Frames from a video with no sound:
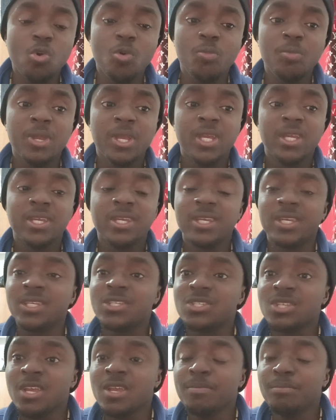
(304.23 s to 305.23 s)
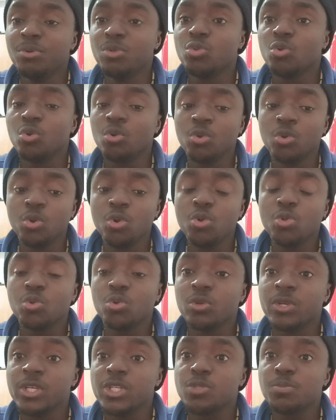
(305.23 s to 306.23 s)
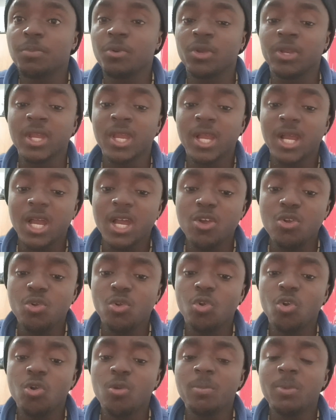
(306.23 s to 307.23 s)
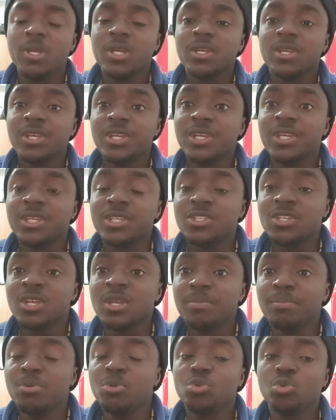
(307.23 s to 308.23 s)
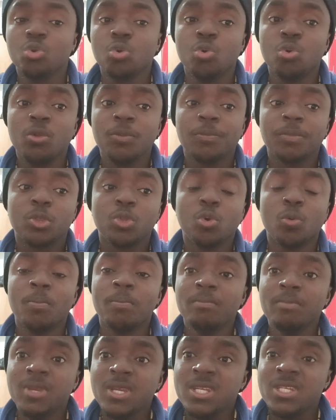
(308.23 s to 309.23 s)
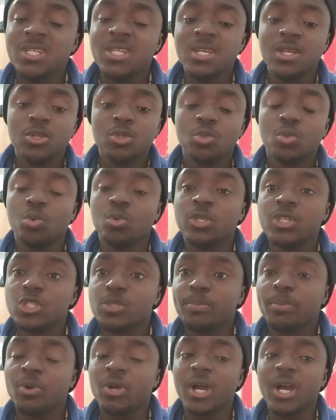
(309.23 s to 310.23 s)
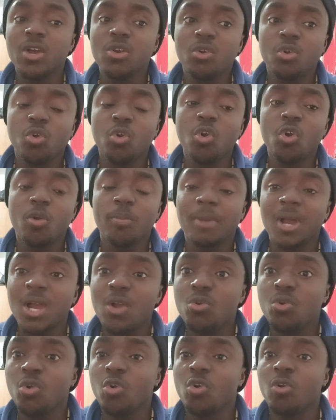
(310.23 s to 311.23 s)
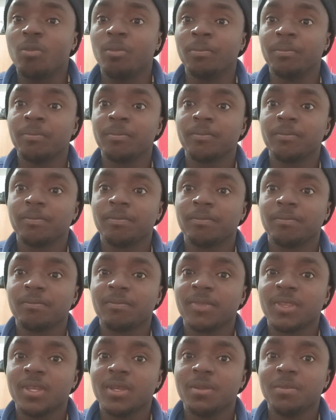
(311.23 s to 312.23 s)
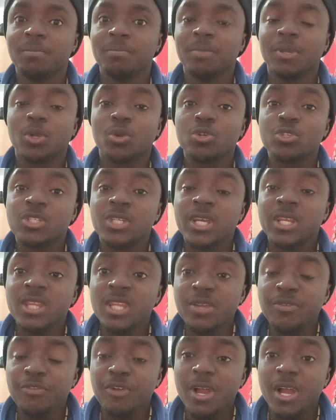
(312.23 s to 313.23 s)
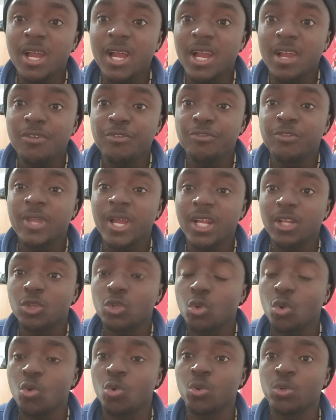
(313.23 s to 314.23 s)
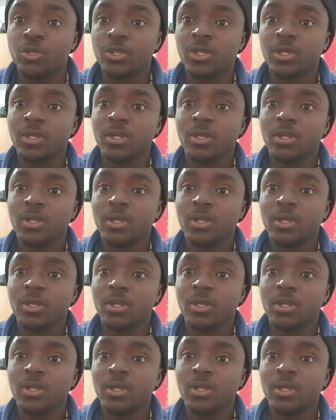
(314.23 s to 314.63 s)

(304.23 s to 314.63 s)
come he is able to grow to this point? How come he is able to meet to this point? How come? Because they never have that thought